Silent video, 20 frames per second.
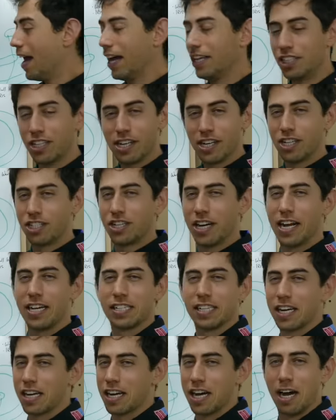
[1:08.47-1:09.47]
Engineer Jay is
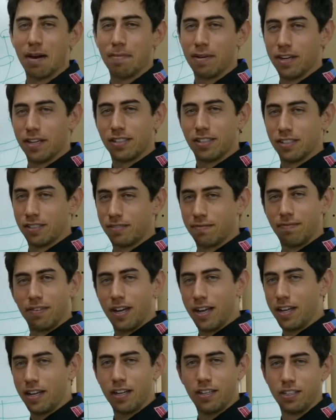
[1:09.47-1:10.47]
gonna come in and just, uh,
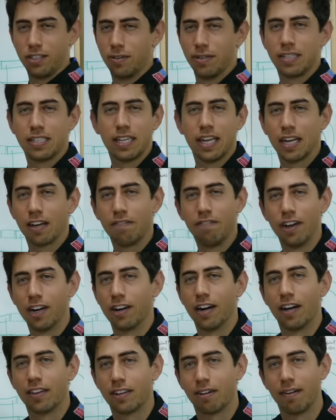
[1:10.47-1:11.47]
he'll do his thing and figure
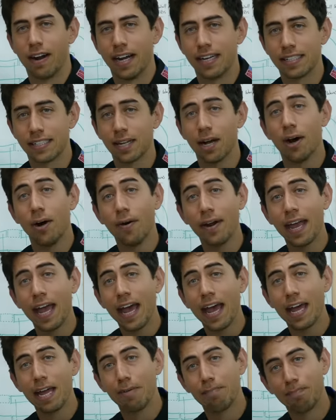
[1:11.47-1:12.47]
out the rest.
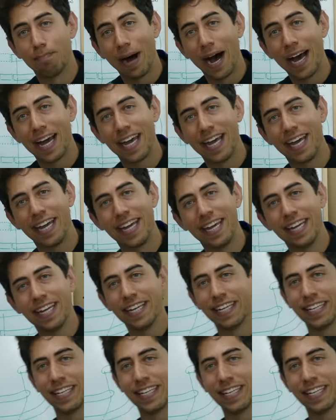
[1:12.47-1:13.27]
Okay, bye.